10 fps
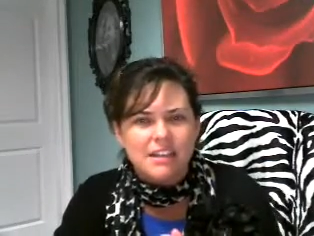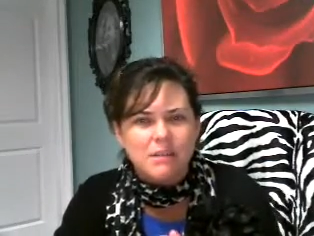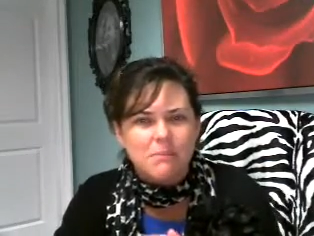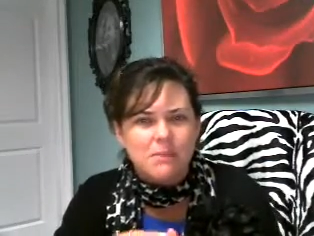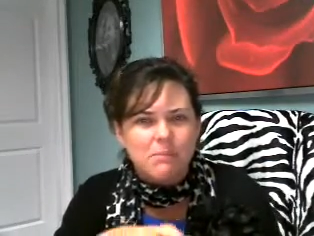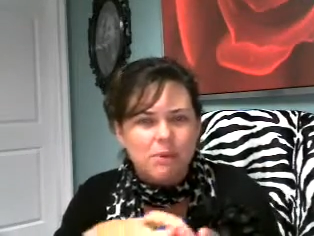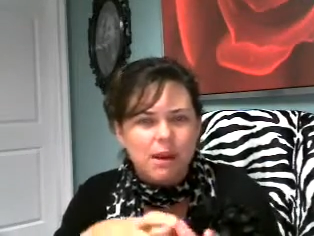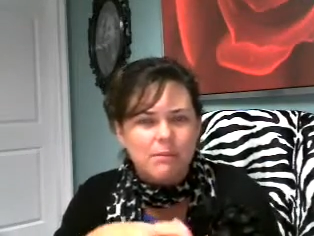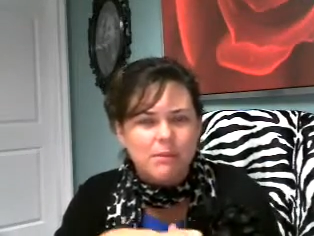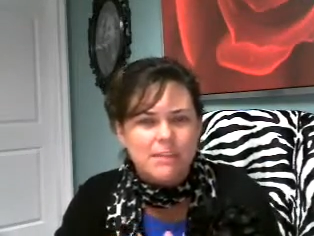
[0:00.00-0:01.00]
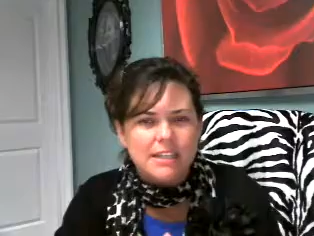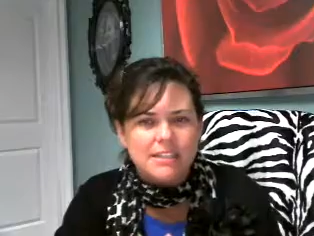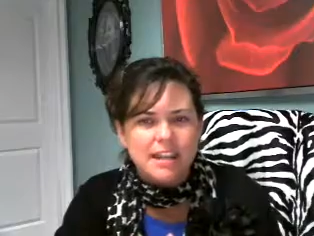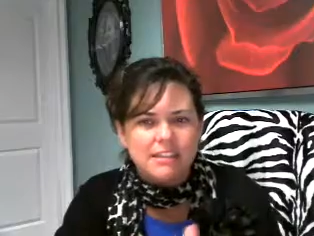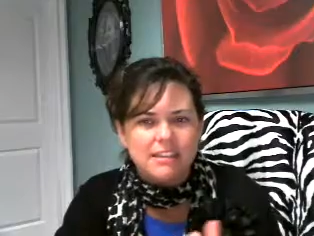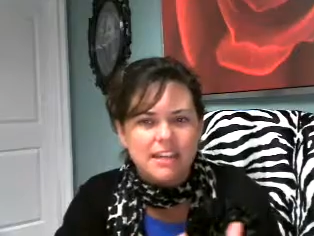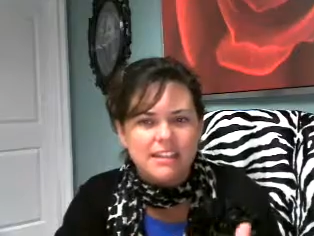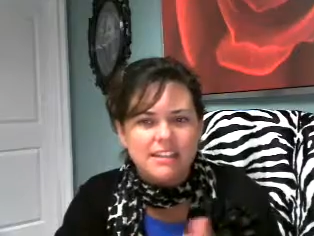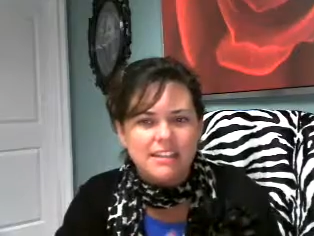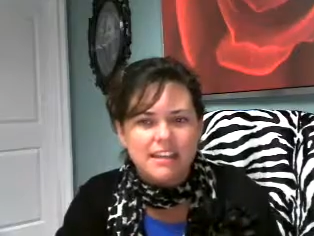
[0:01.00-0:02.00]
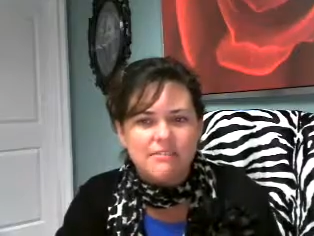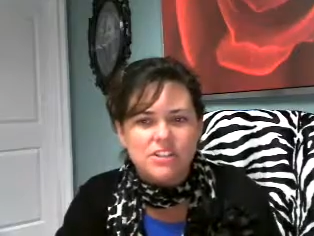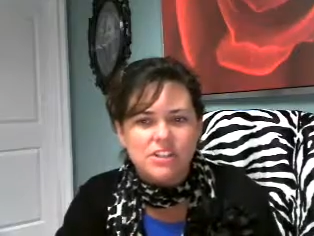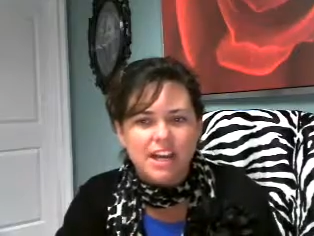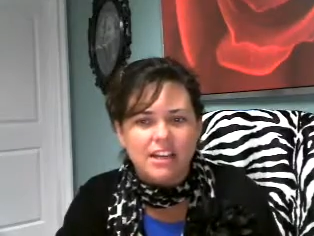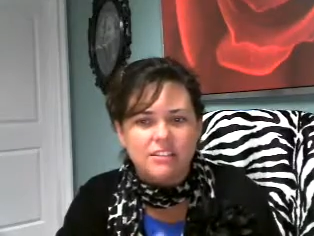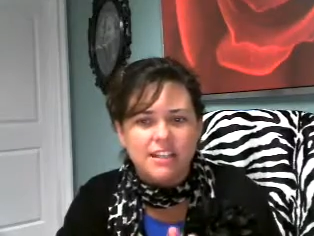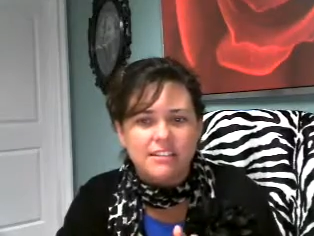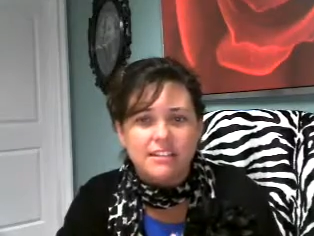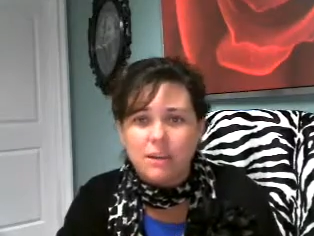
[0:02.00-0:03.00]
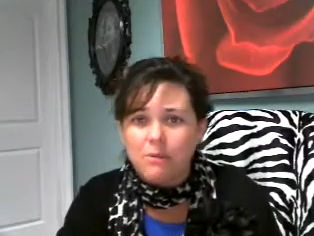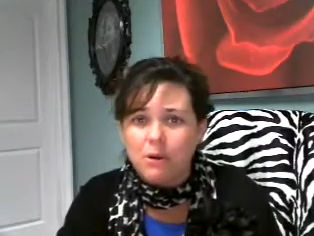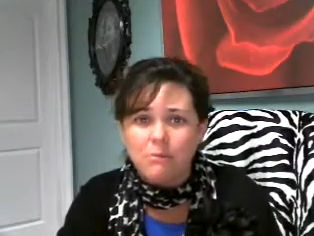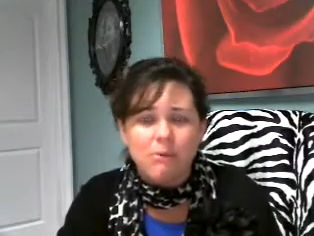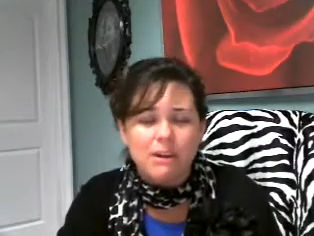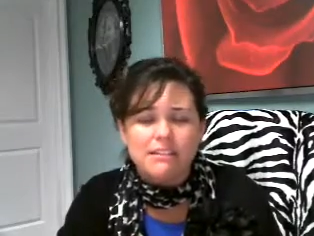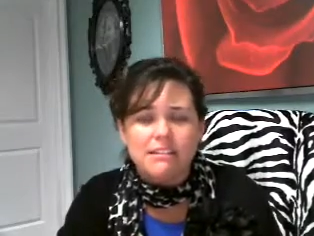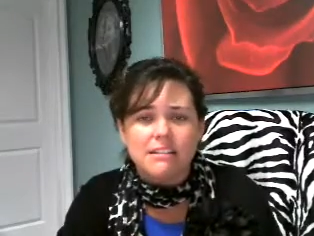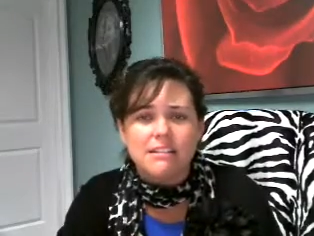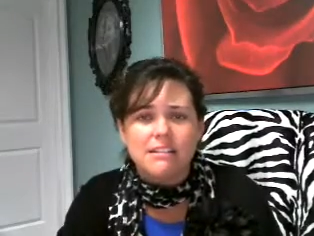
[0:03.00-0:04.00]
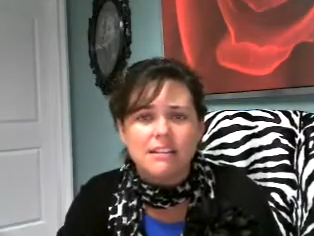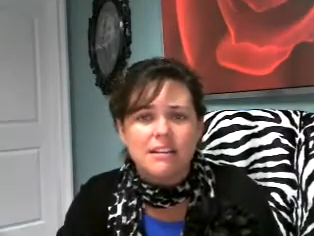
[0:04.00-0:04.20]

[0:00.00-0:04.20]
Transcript: The problem is not that they didn't love the child, not that they weren't present,